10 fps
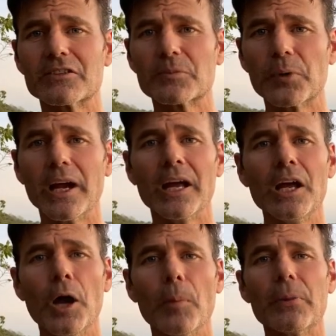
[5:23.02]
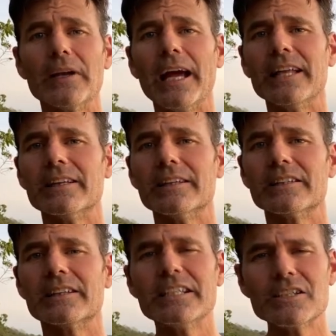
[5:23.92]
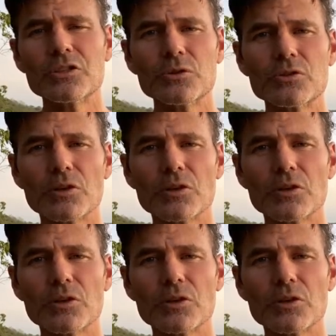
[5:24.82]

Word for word: spray, but at least use a